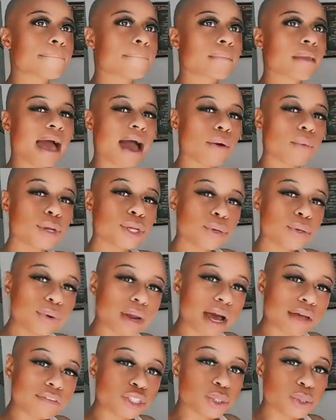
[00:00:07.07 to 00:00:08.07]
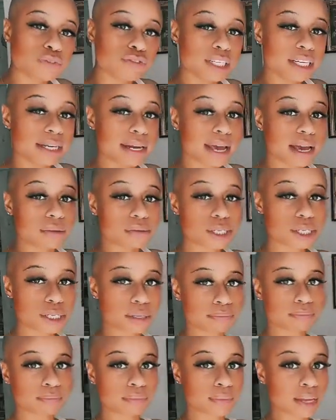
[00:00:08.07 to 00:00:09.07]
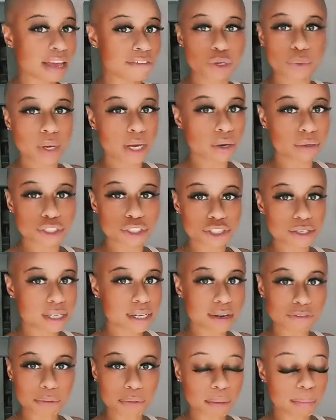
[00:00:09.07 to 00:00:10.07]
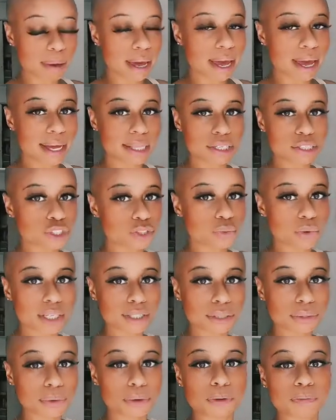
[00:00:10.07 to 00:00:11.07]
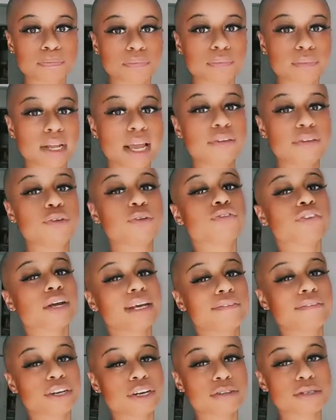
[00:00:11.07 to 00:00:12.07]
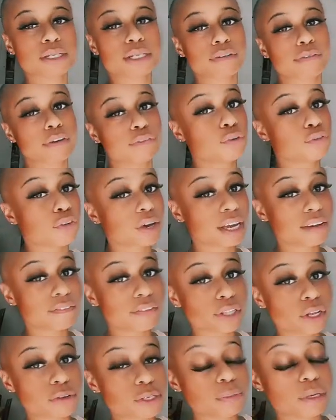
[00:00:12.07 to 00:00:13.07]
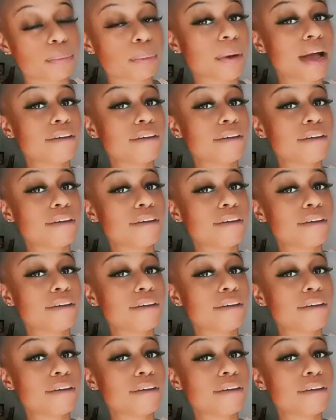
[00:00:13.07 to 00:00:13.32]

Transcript: How are you now that you've denounced? Have you healed yourself from the pain that you went through? Have you forgiven yourself? Have you forgiven those people?